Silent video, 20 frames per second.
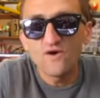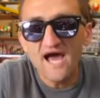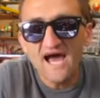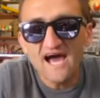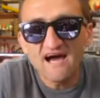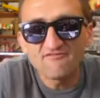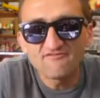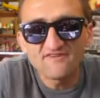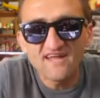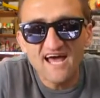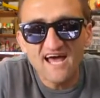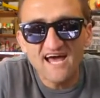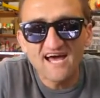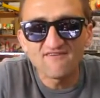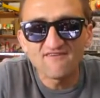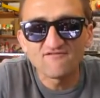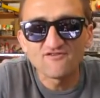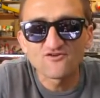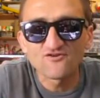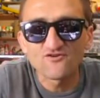have to
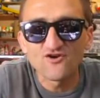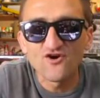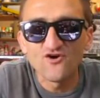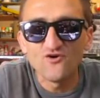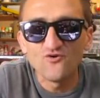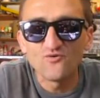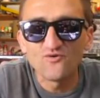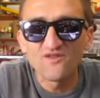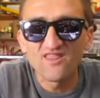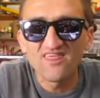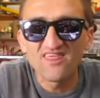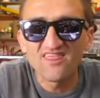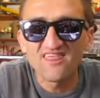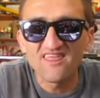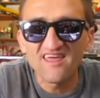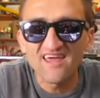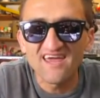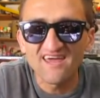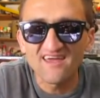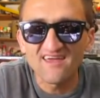have your own
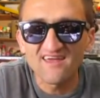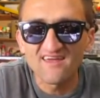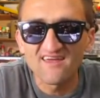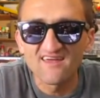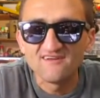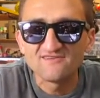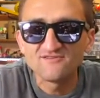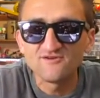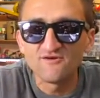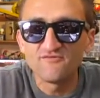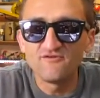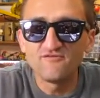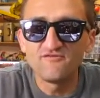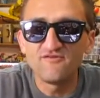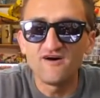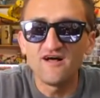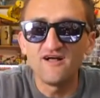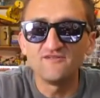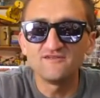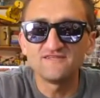thing. So if you
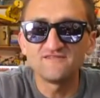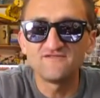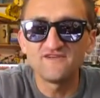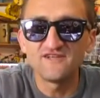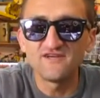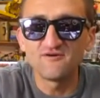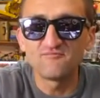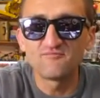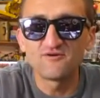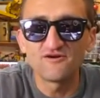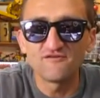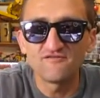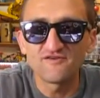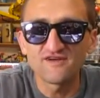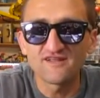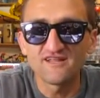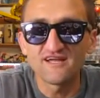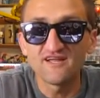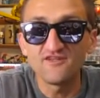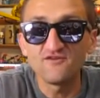follow this video
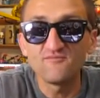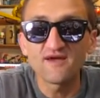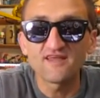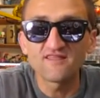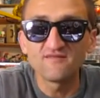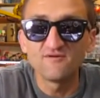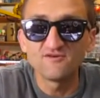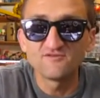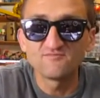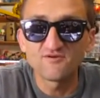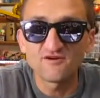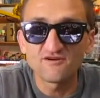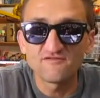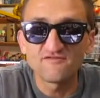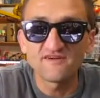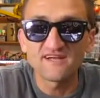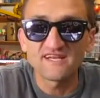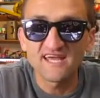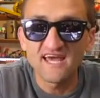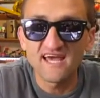perfectly and you make the most
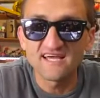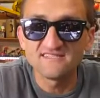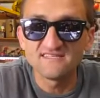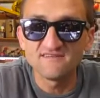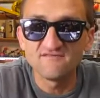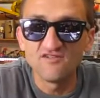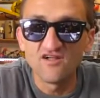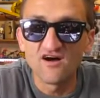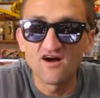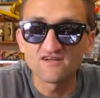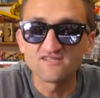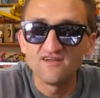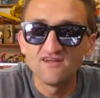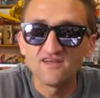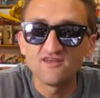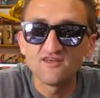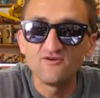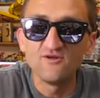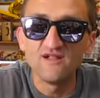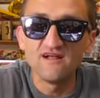perfect Casey vlogs,
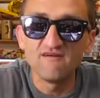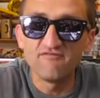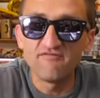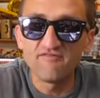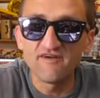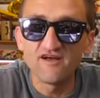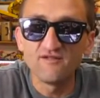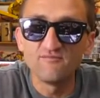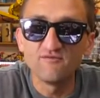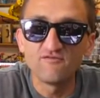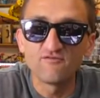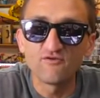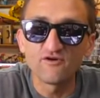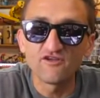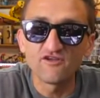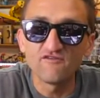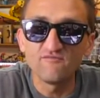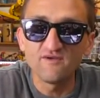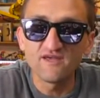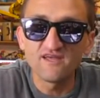you will have failed before
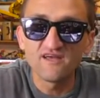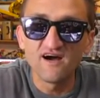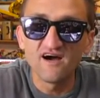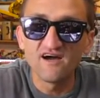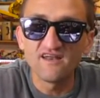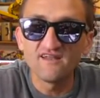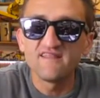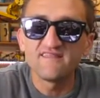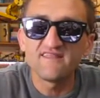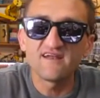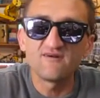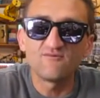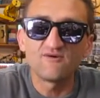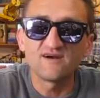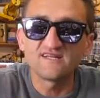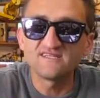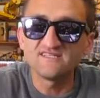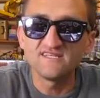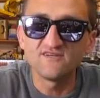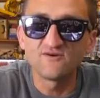you've begun. They don't want
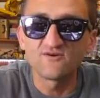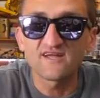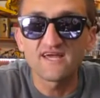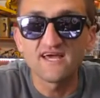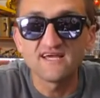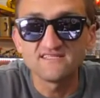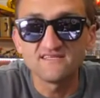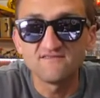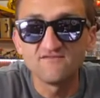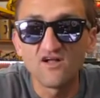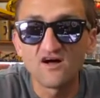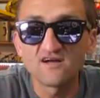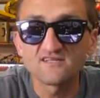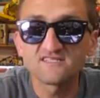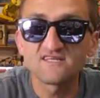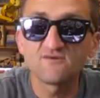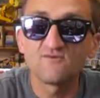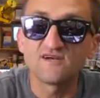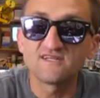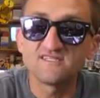to see your Casey vlogs,
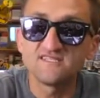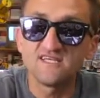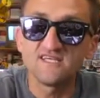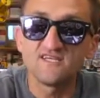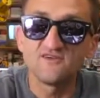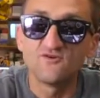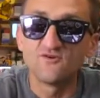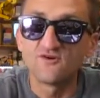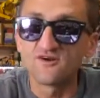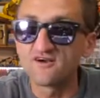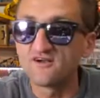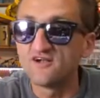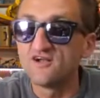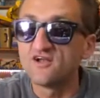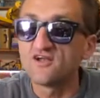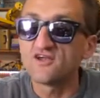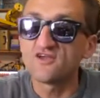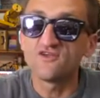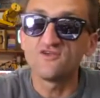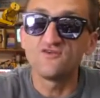they want to see your
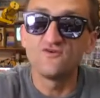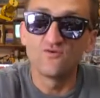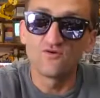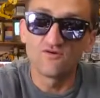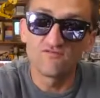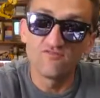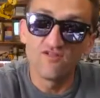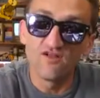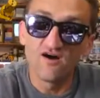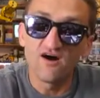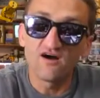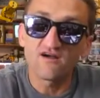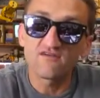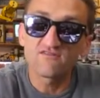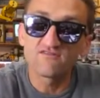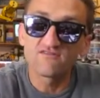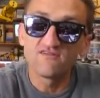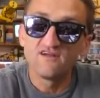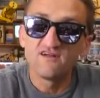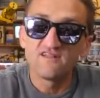
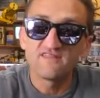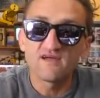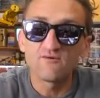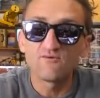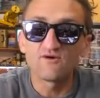vlogs. They